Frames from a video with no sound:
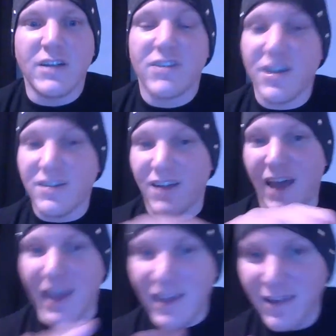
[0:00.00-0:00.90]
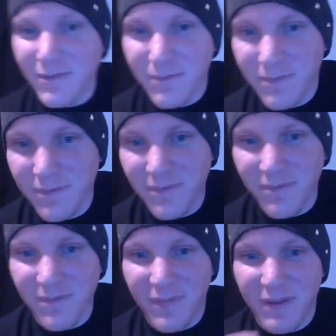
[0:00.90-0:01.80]
Just like,
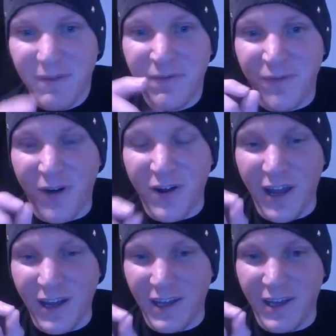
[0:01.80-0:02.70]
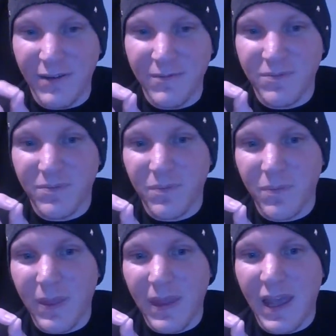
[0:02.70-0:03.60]
fun idea,
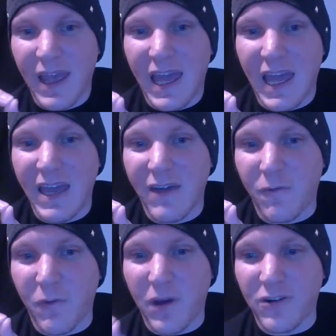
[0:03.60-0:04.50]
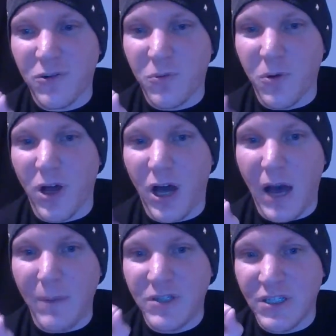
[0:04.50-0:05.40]
if wrestlers were to
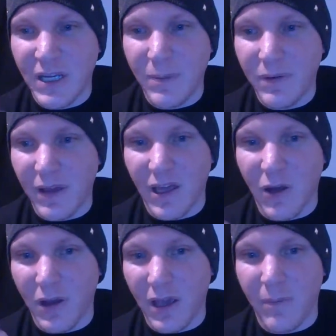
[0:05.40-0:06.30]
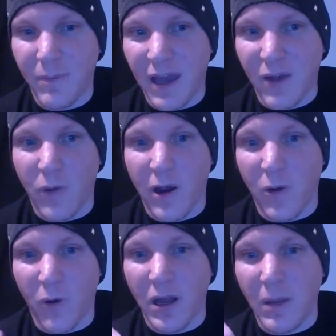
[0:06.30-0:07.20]
hop ship and go to Impact
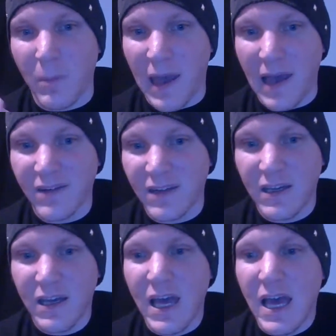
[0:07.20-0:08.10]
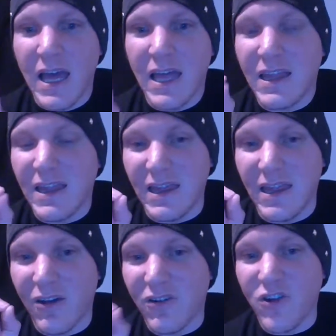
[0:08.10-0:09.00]
while wearing a mask,
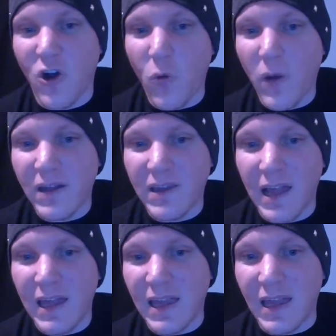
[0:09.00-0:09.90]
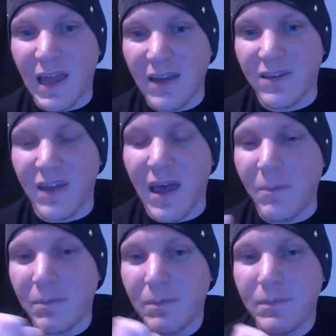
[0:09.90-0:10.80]
there's no way telling that that's
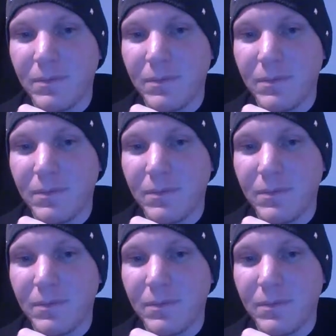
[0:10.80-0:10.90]
them.